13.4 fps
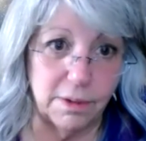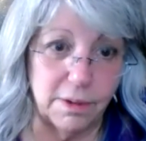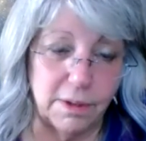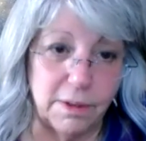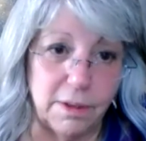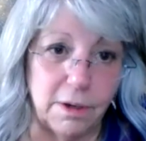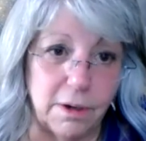
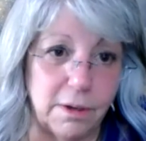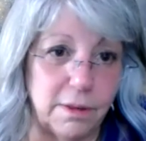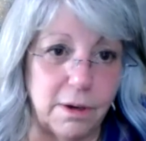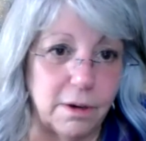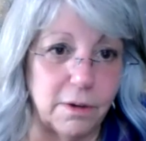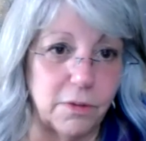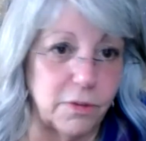The
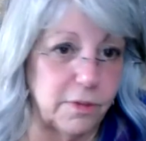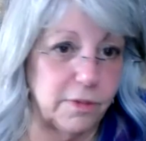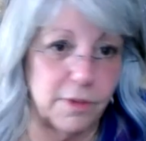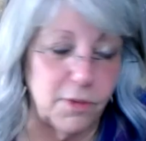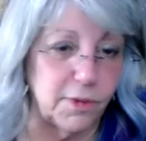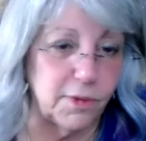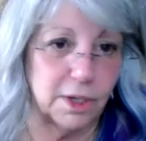earth
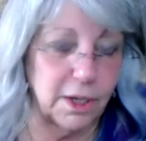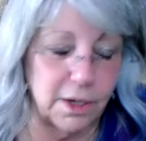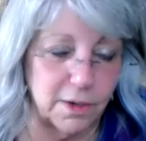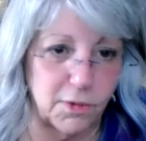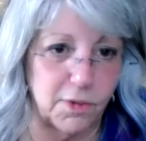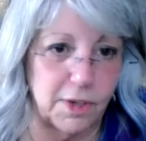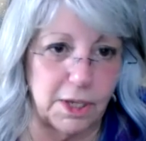doesn't need
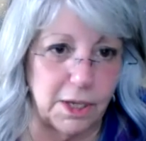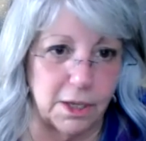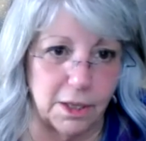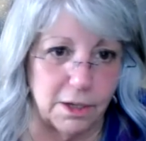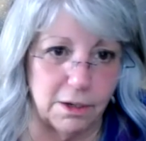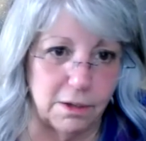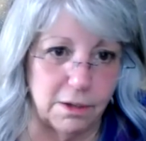us to heal
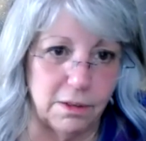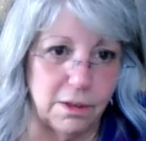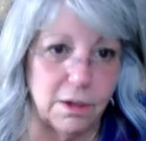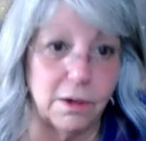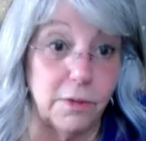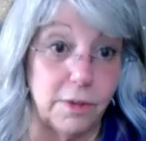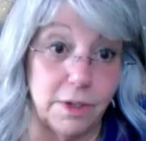it. The
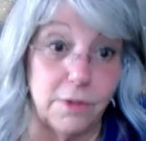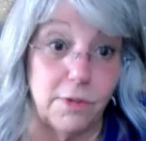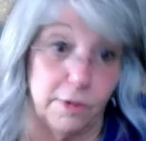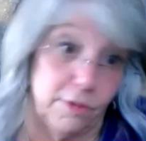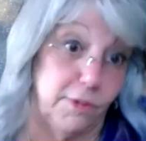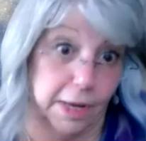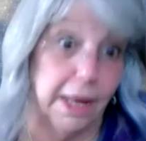earth needs
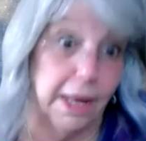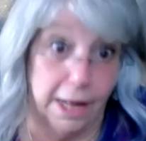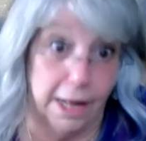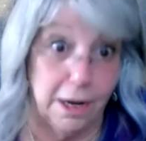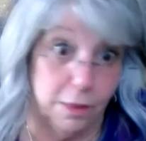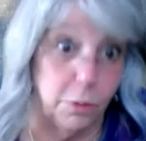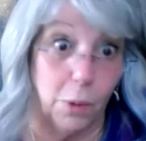us to get
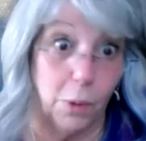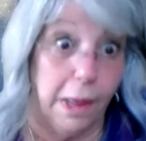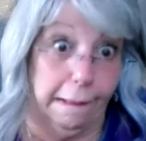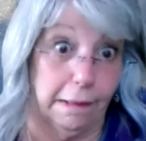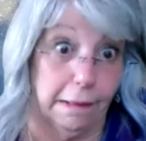out of the way